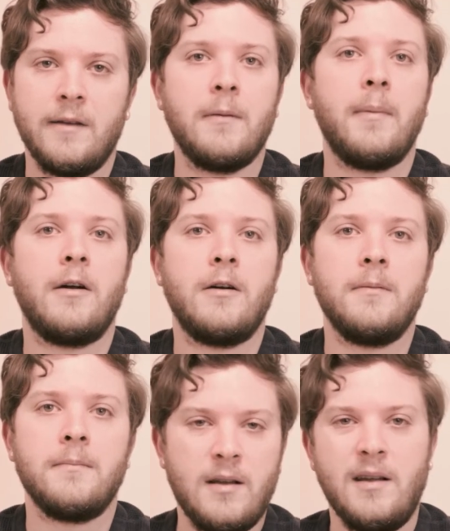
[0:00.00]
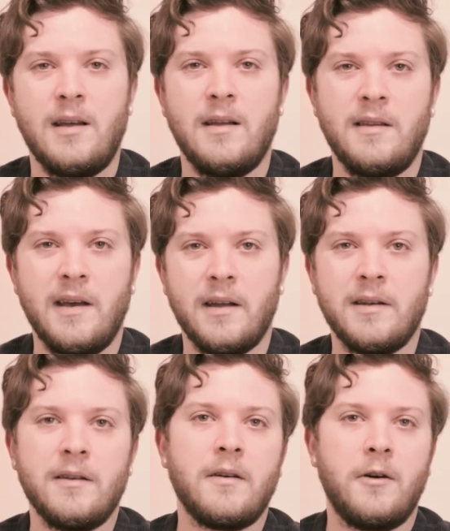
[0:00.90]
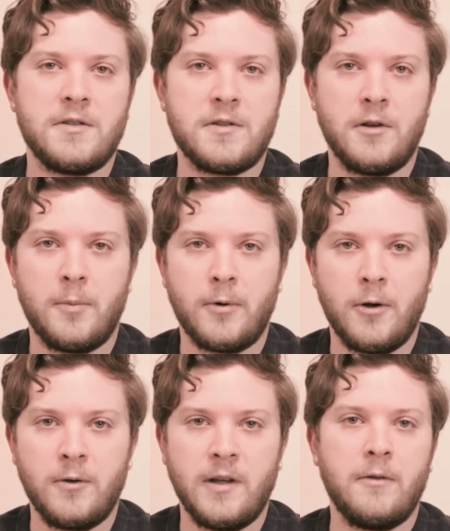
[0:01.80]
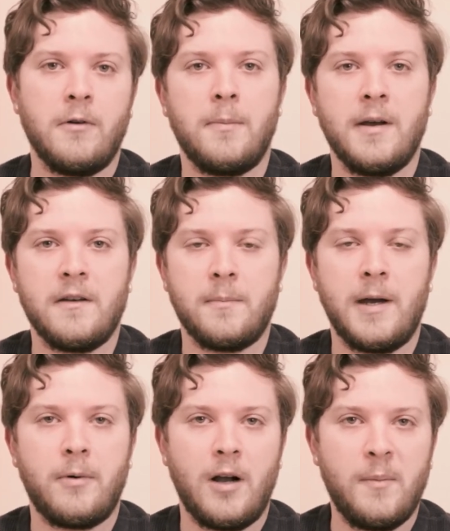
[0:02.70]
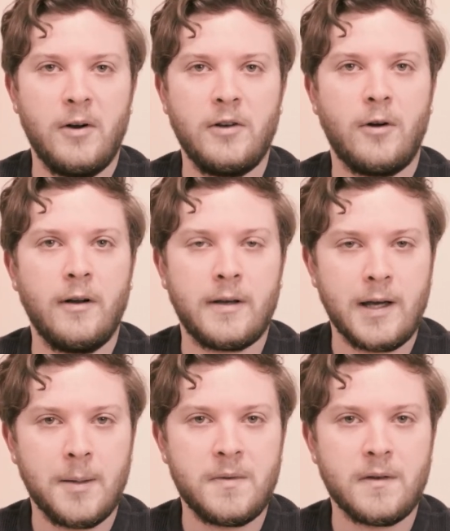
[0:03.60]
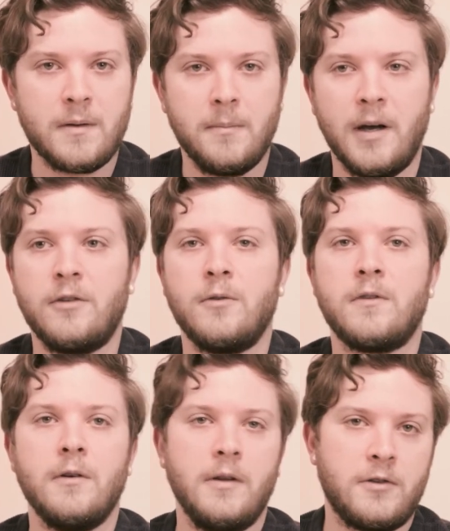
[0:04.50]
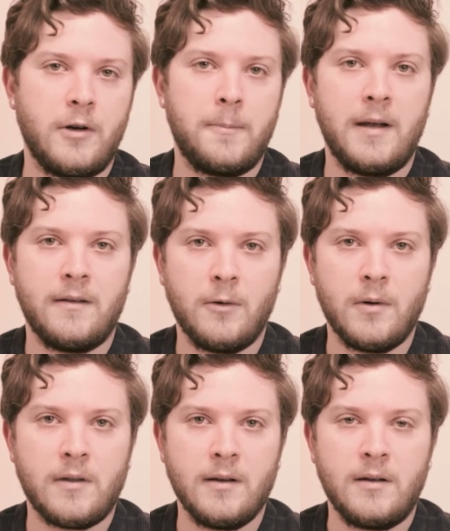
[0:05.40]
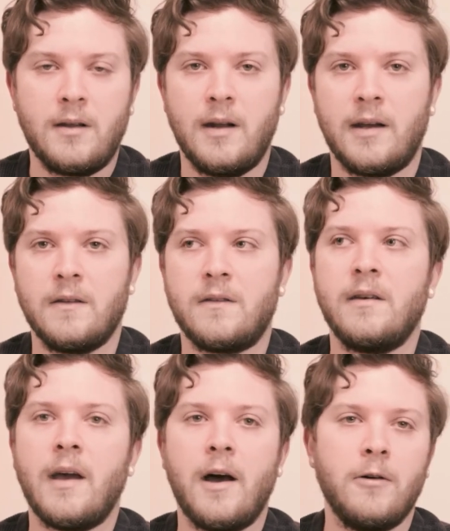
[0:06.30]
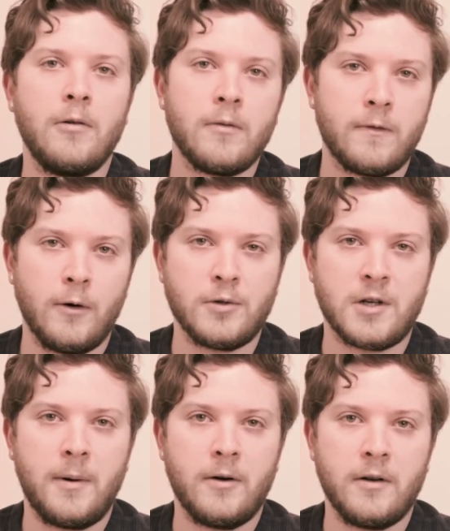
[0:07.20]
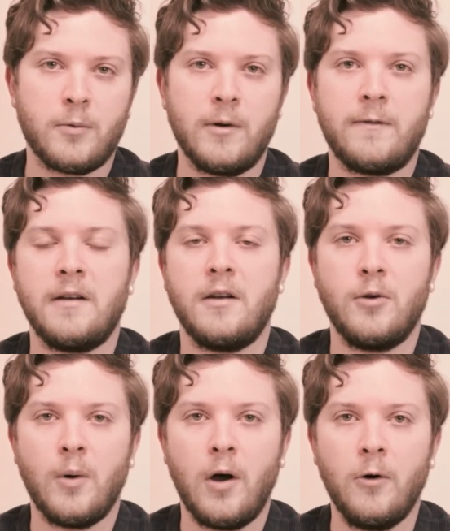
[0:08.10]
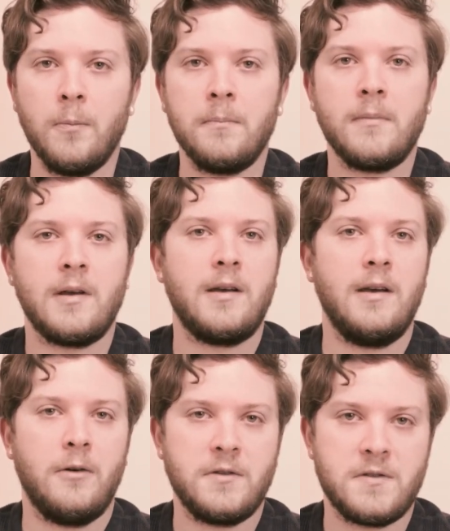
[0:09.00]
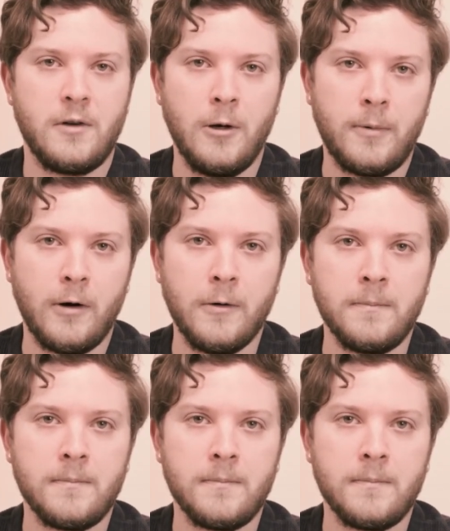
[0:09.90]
even better. In the end, Artstudio Pro didn't replace my primary drawing apps, but I do still enjoy painting with it, and I can see how Photoshop artists would find a new home in Artstudio Pro.